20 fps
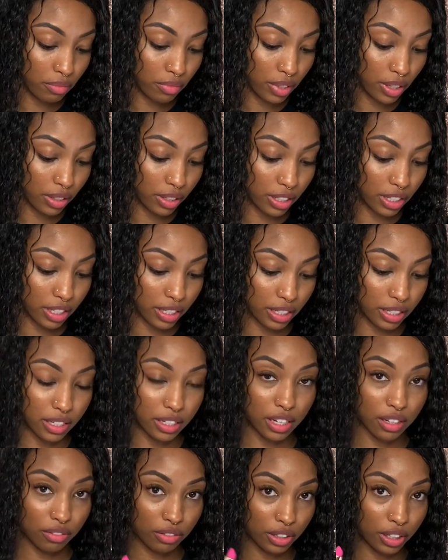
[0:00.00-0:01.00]
This is
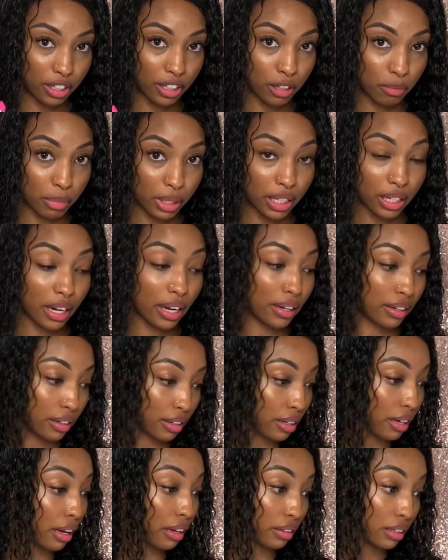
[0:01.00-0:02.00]
definitely gonna be like
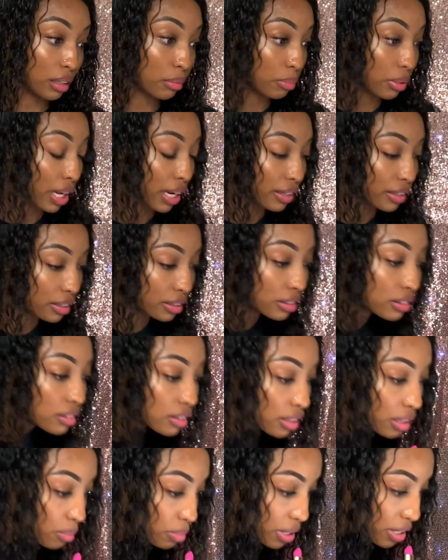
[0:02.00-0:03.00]
a lip liner
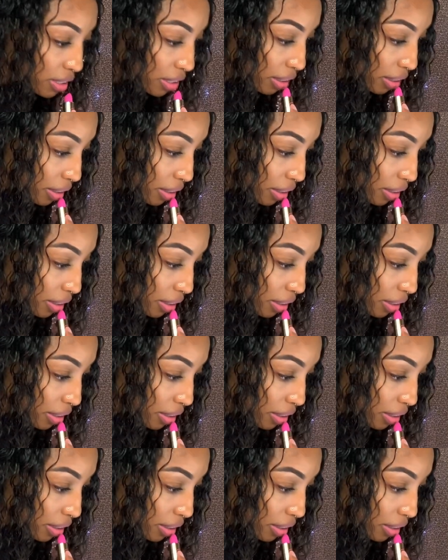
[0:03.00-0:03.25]
lipstick.